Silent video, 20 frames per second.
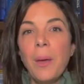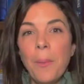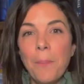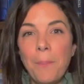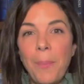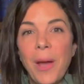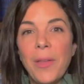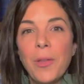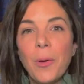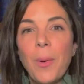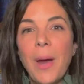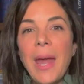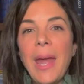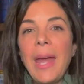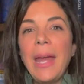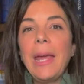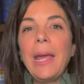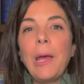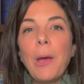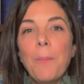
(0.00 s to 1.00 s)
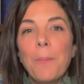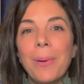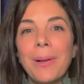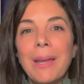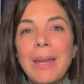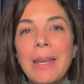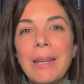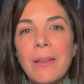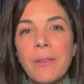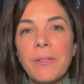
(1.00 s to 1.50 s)
By the way,
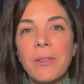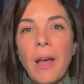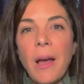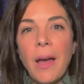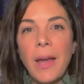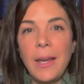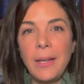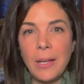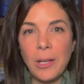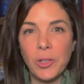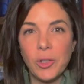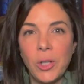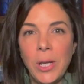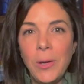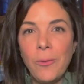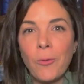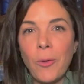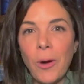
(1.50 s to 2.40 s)
complete aside, a chief